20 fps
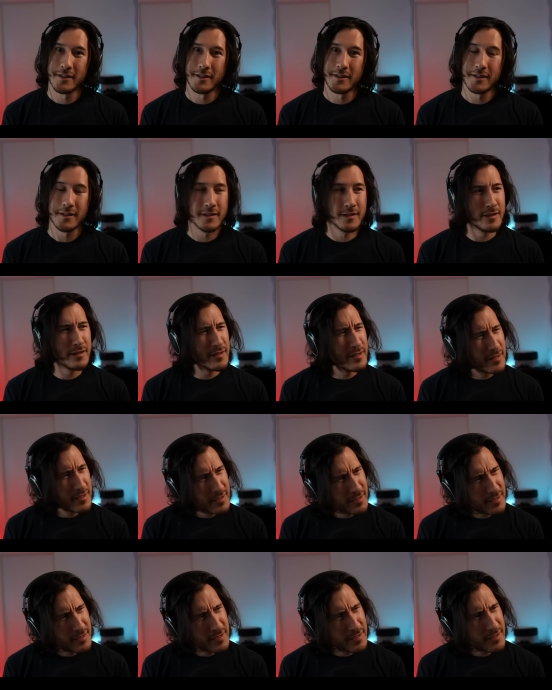
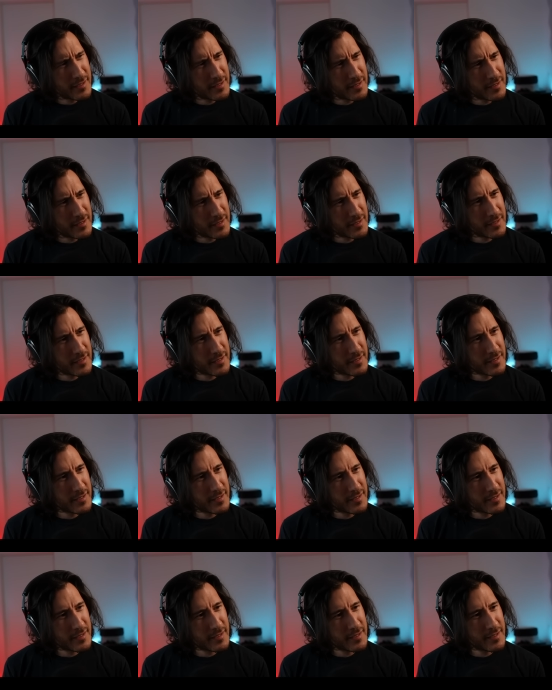
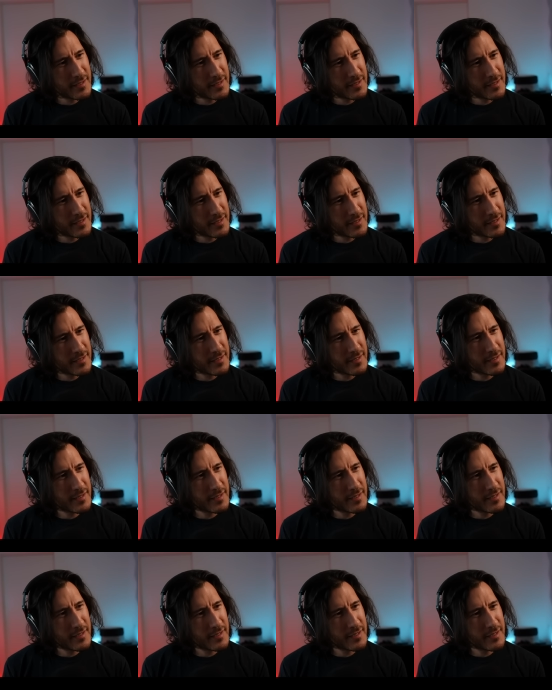
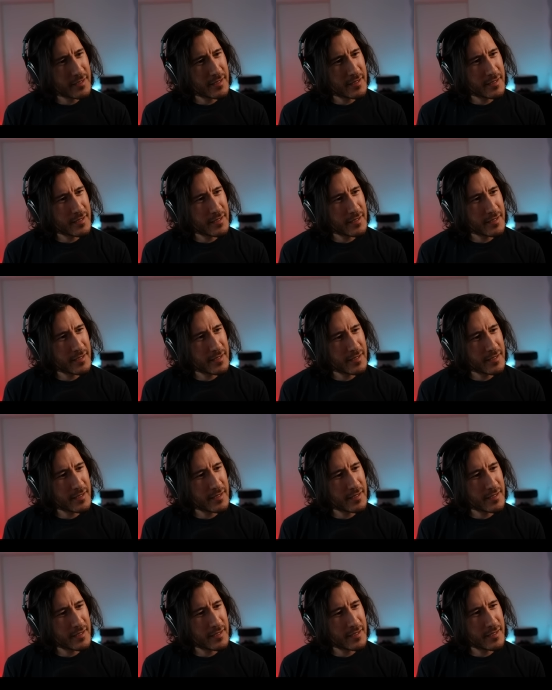
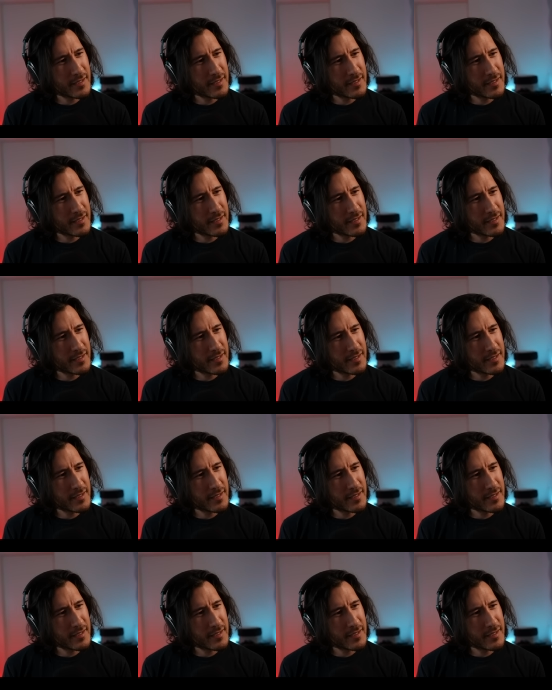Nobody speaks.